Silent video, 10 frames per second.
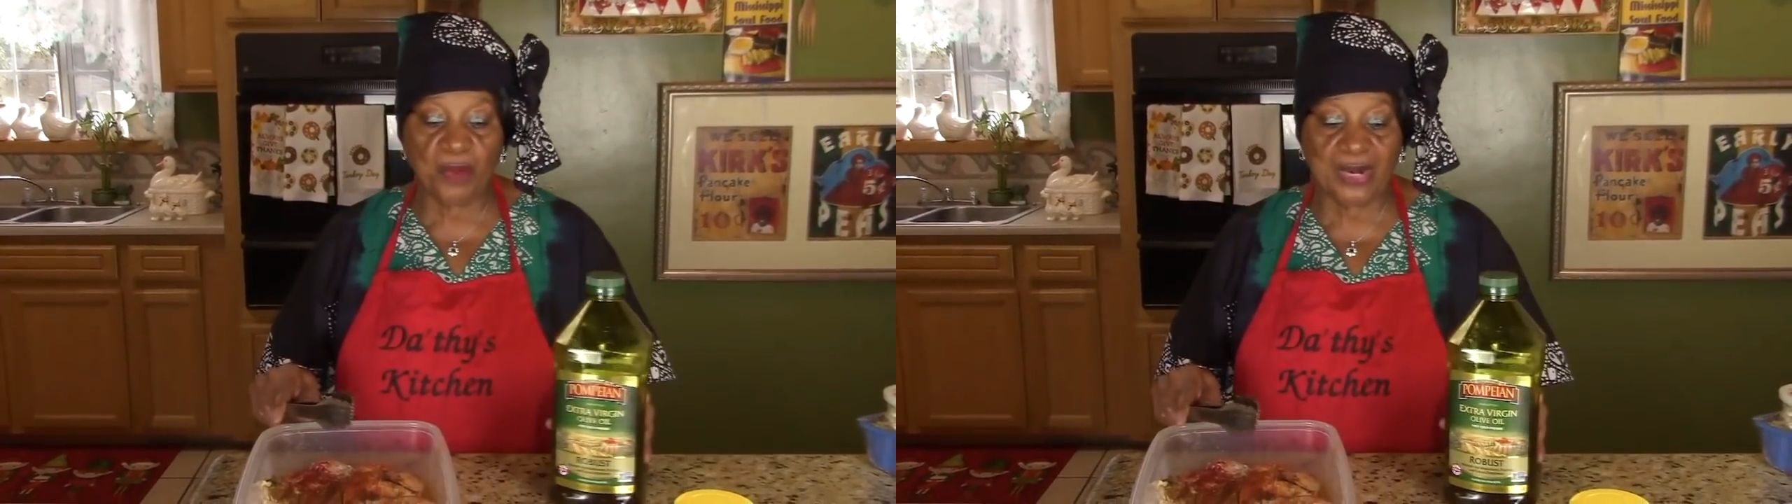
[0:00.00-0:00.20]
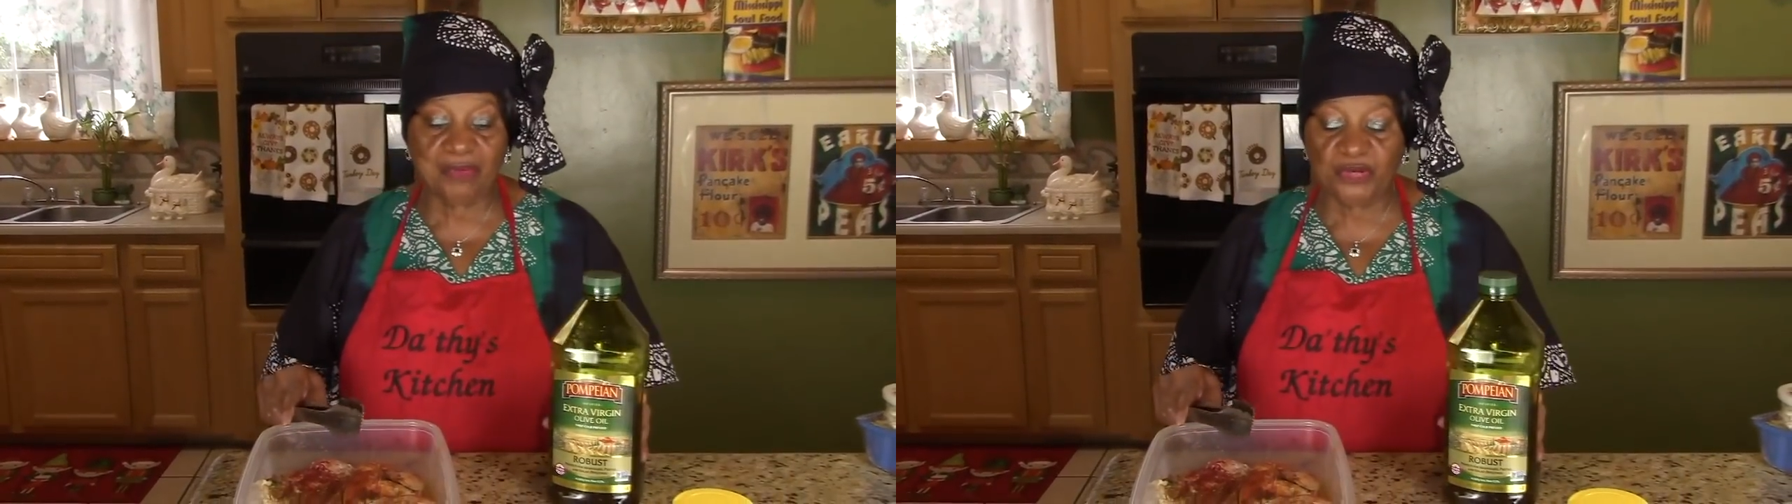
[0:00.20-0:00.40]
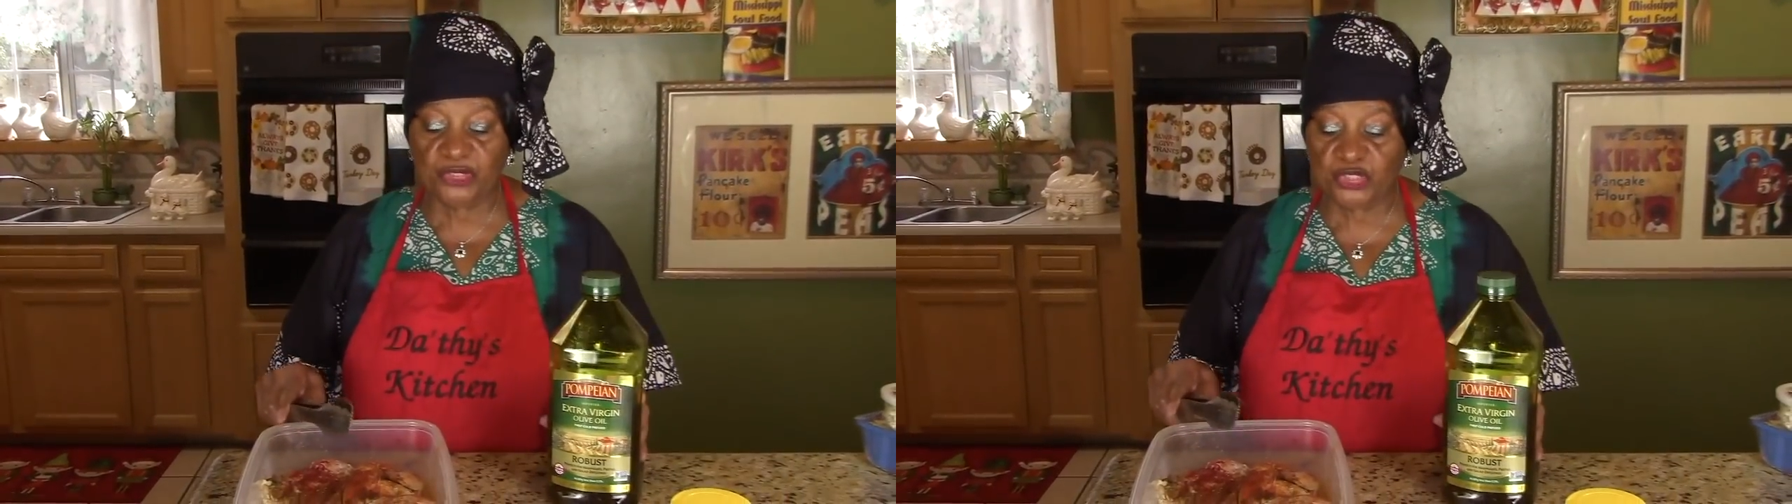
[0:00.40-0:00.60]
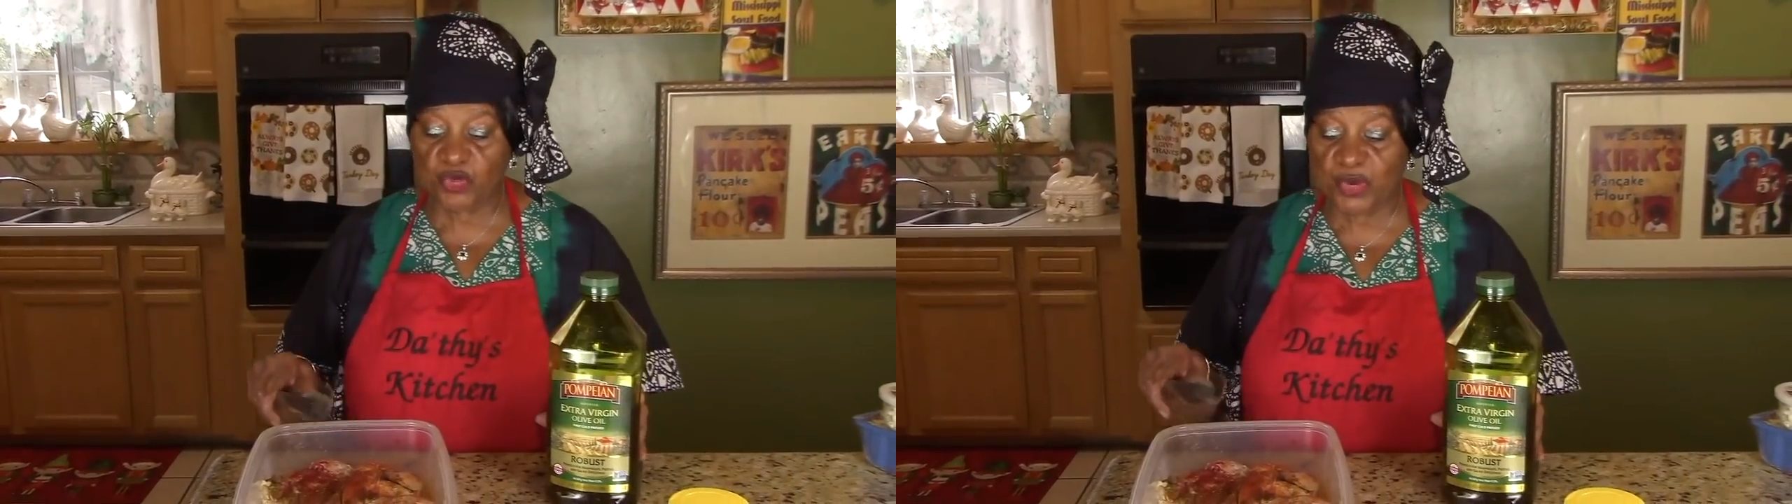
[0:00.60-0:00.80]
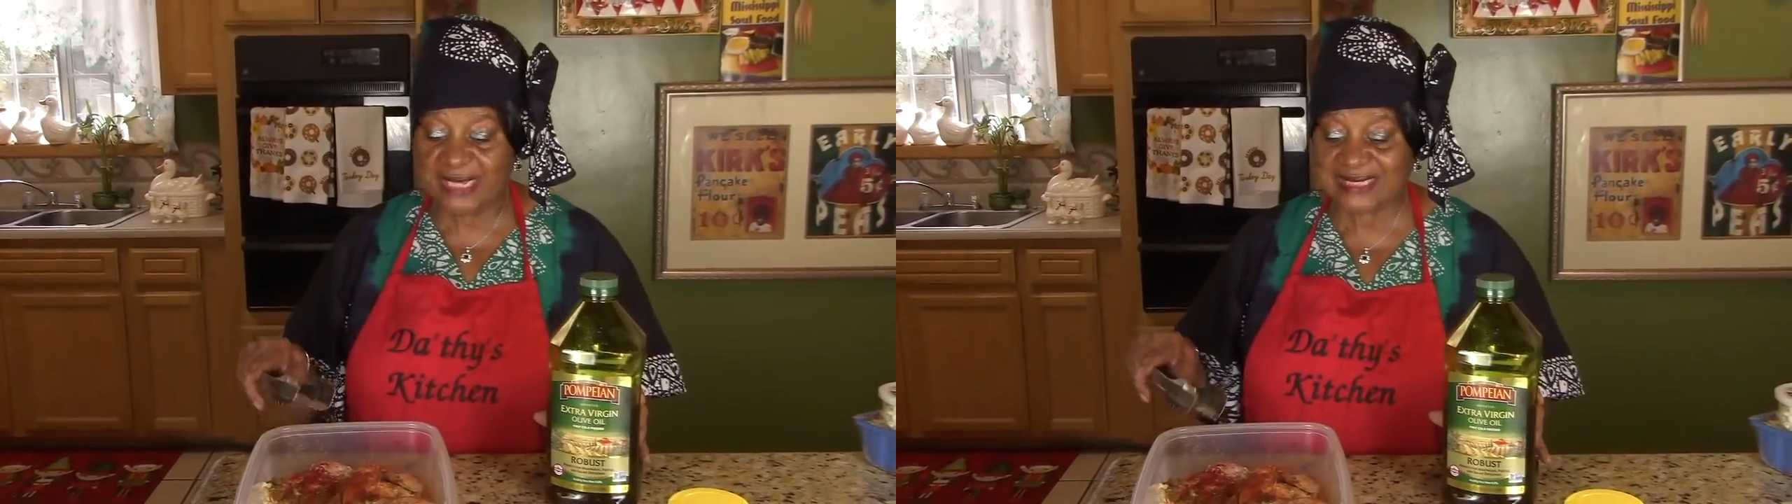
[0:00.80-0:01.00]
what I'm gonna
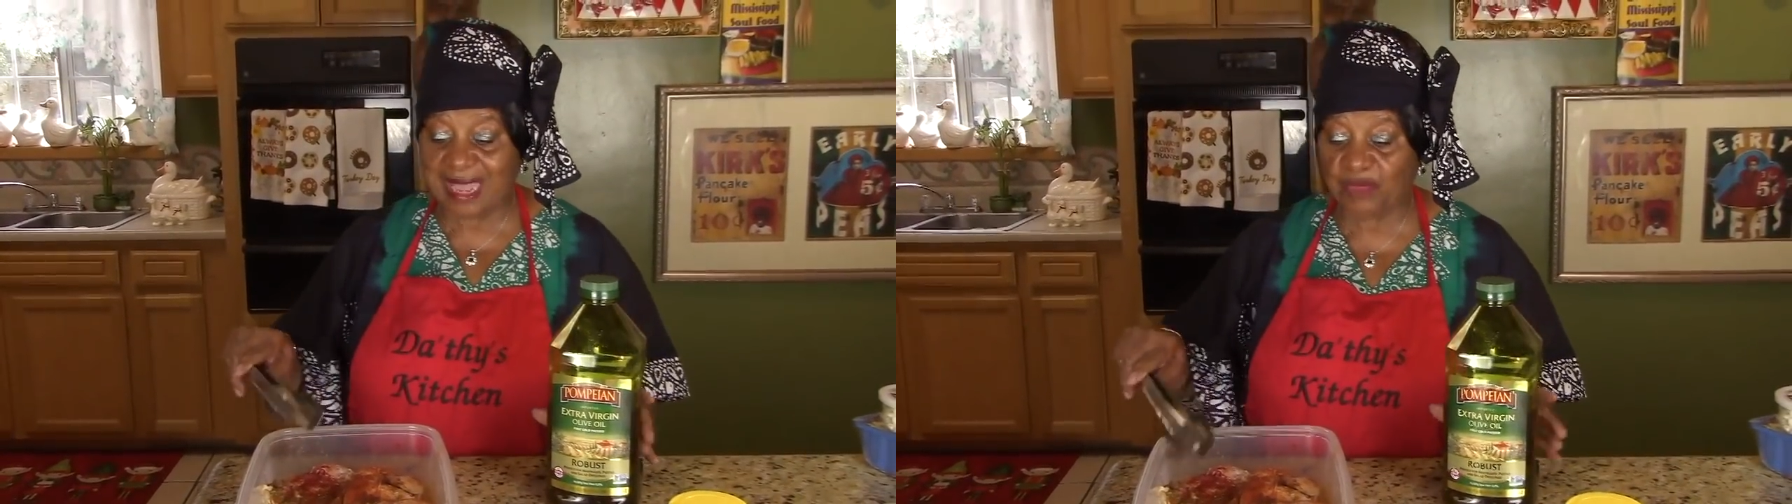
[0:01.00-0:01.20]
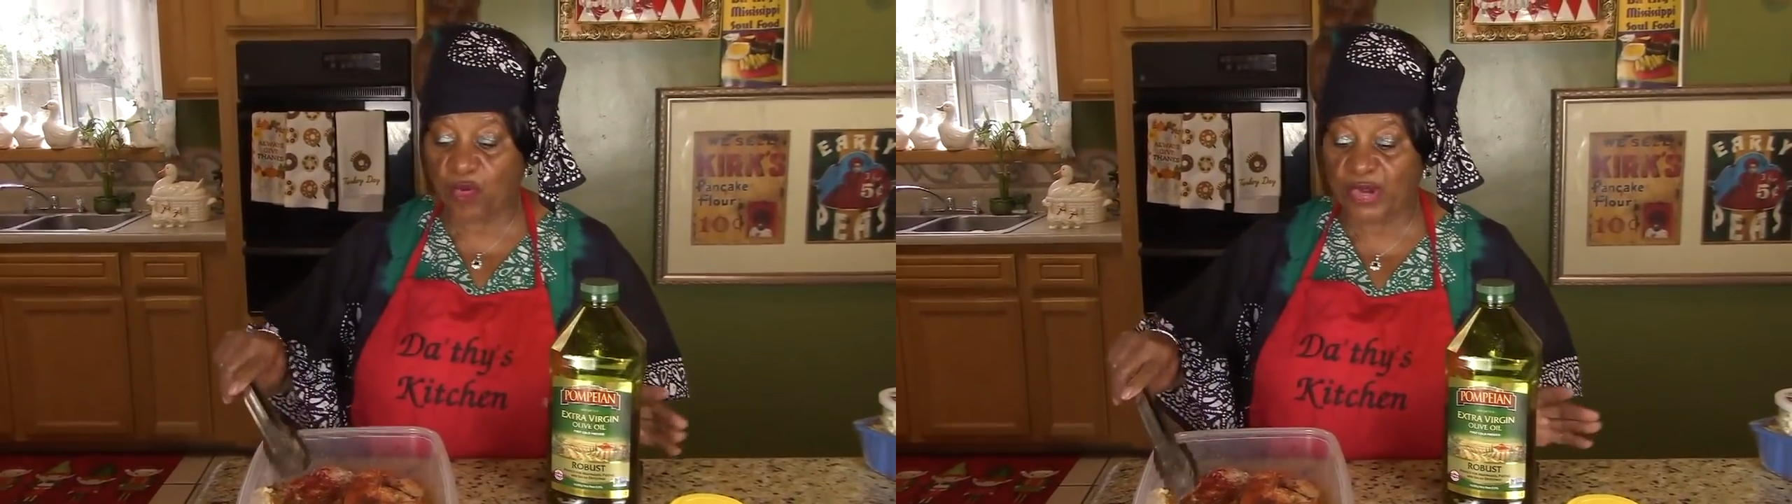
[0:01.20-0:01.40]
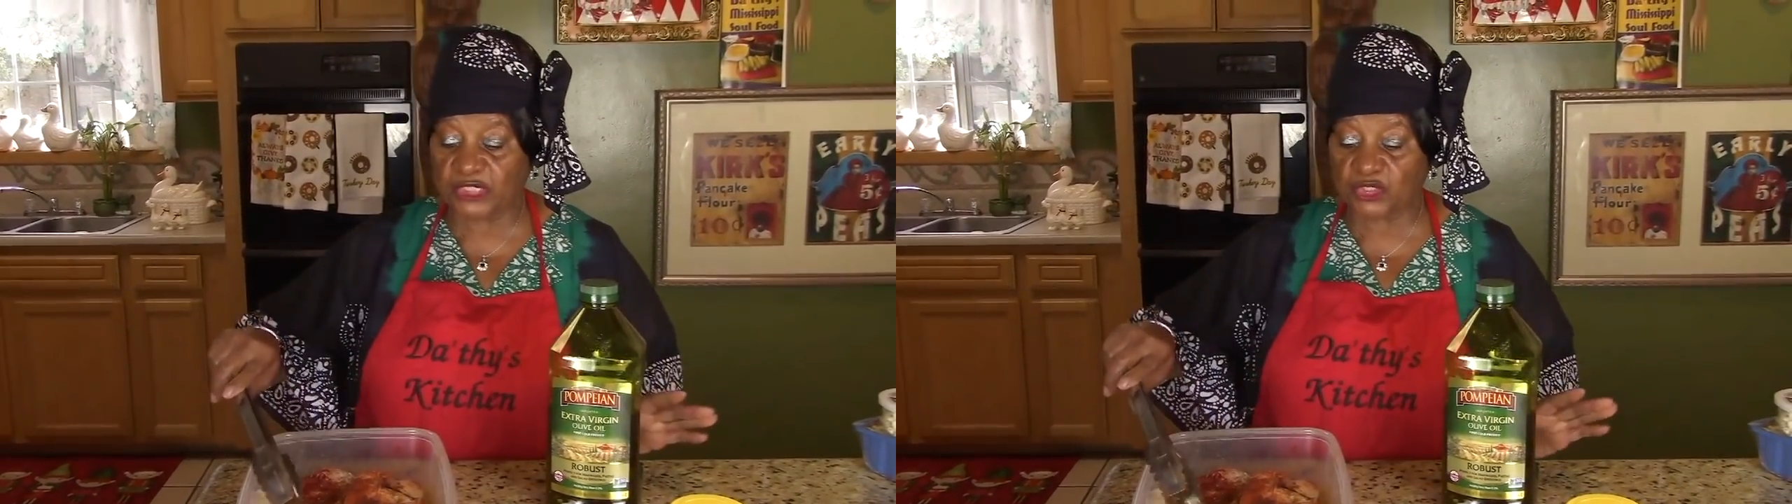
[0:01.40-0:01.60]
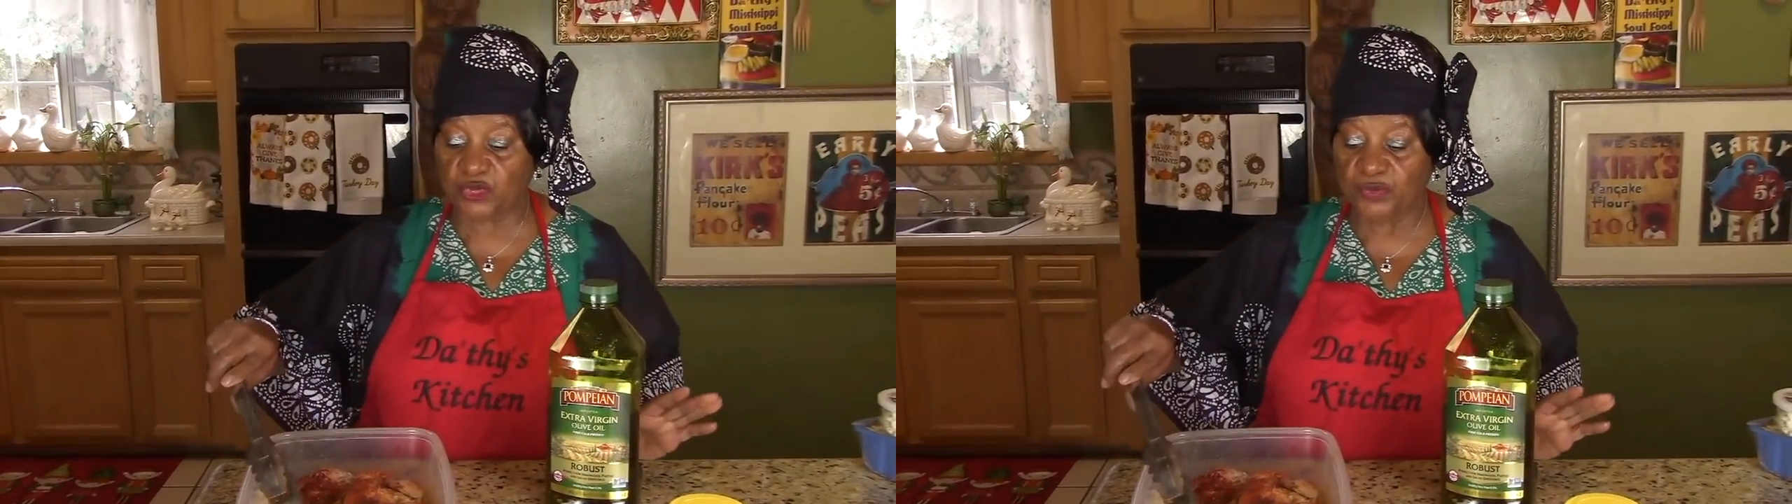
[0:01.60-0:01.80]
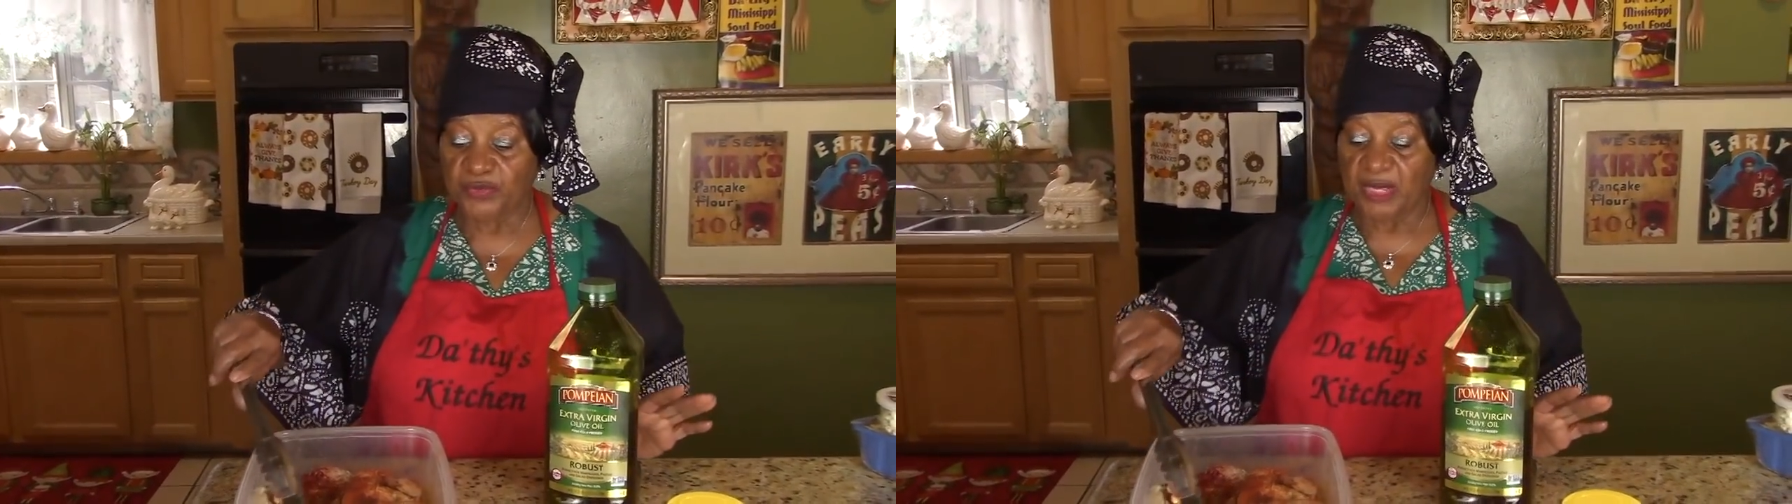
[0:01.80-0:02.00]
do is I'm going to